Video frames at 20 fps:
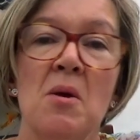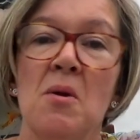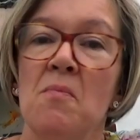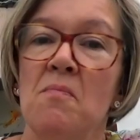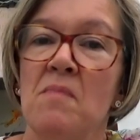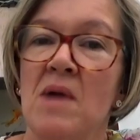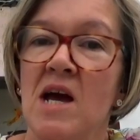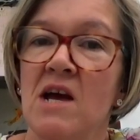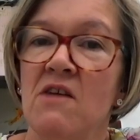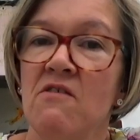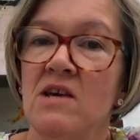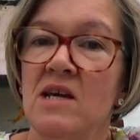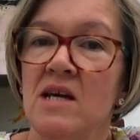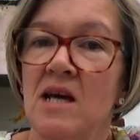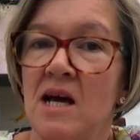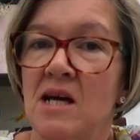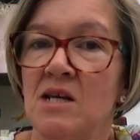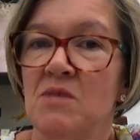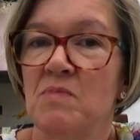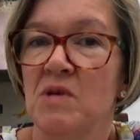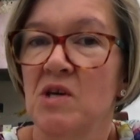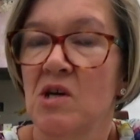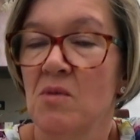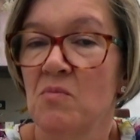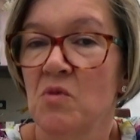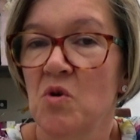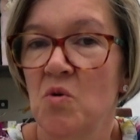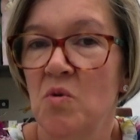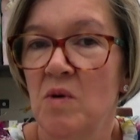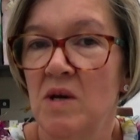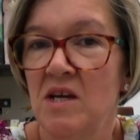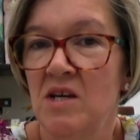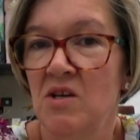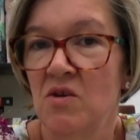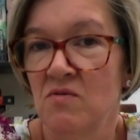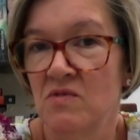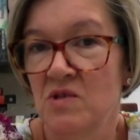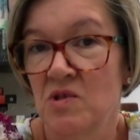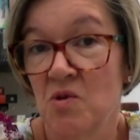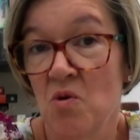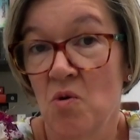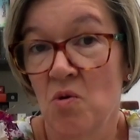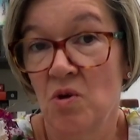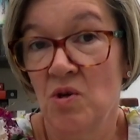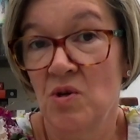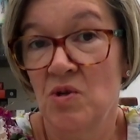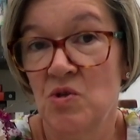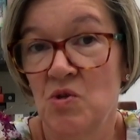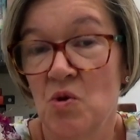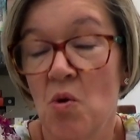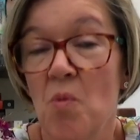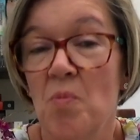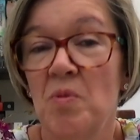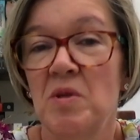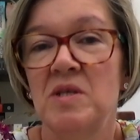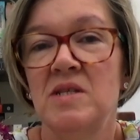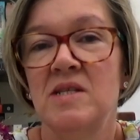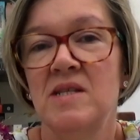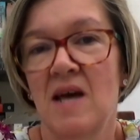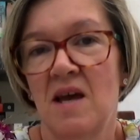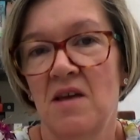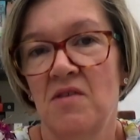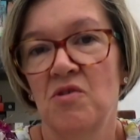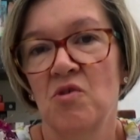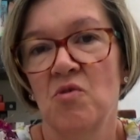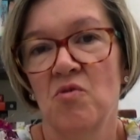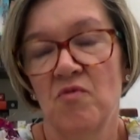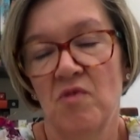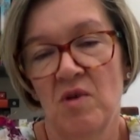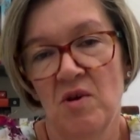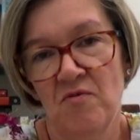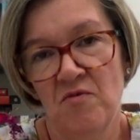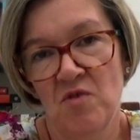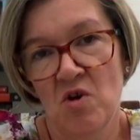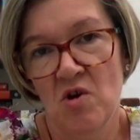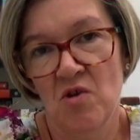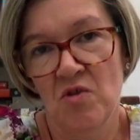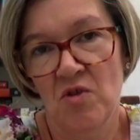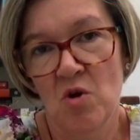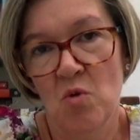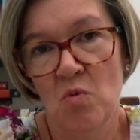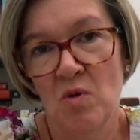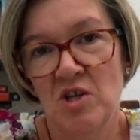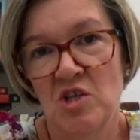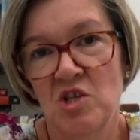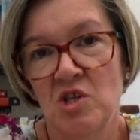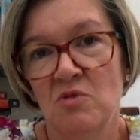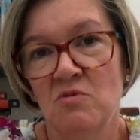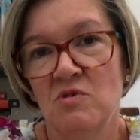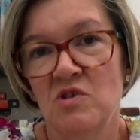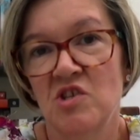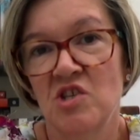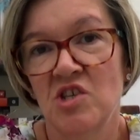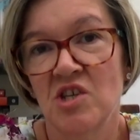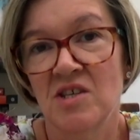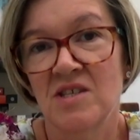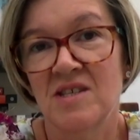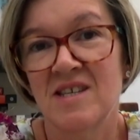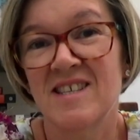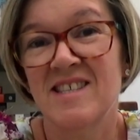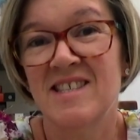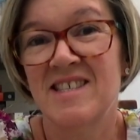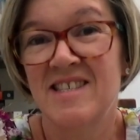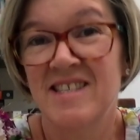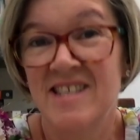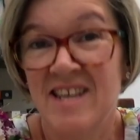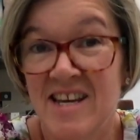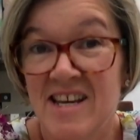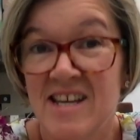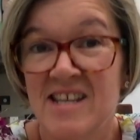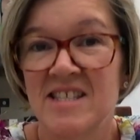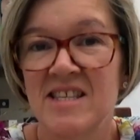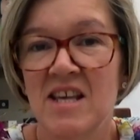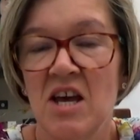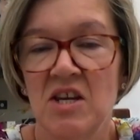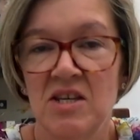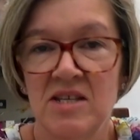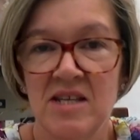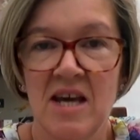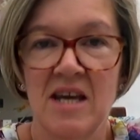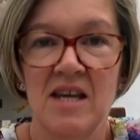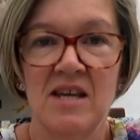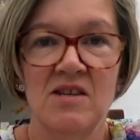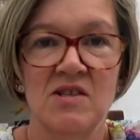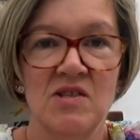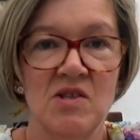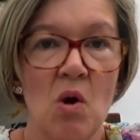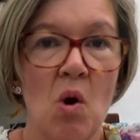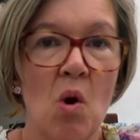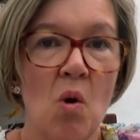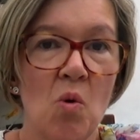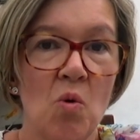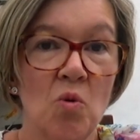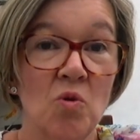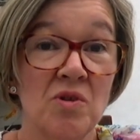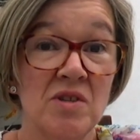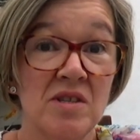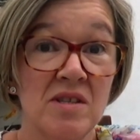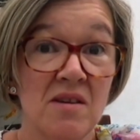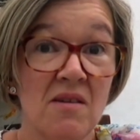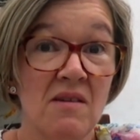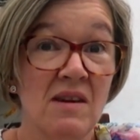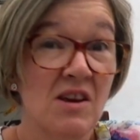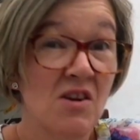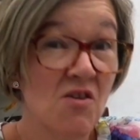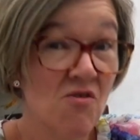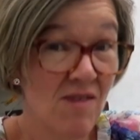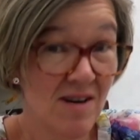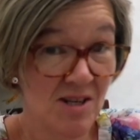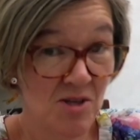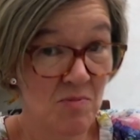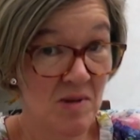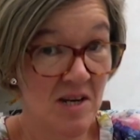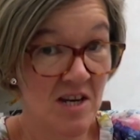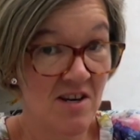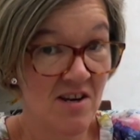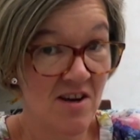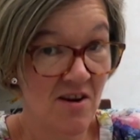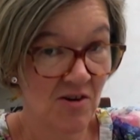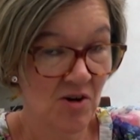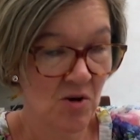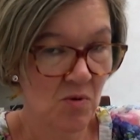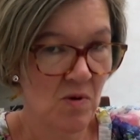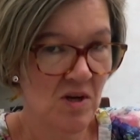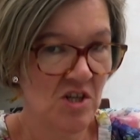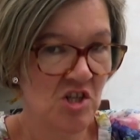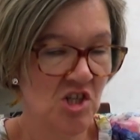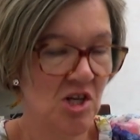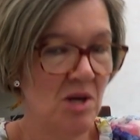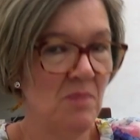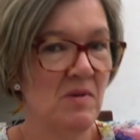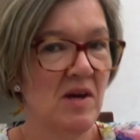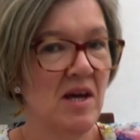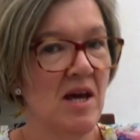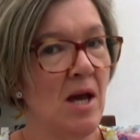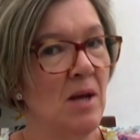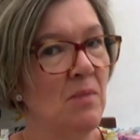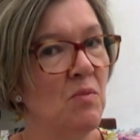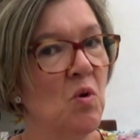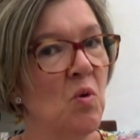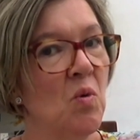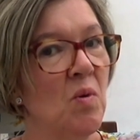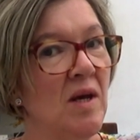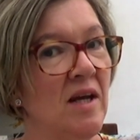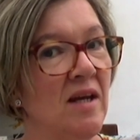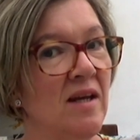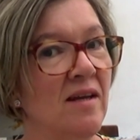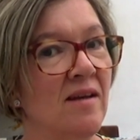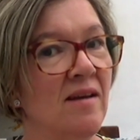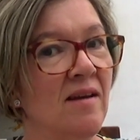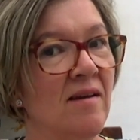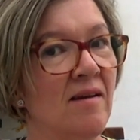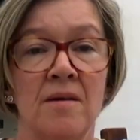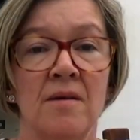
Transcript: Mary had become Queen of Scotland on the death of her father when she was just 6 days old, so incredibly young when she became Queen.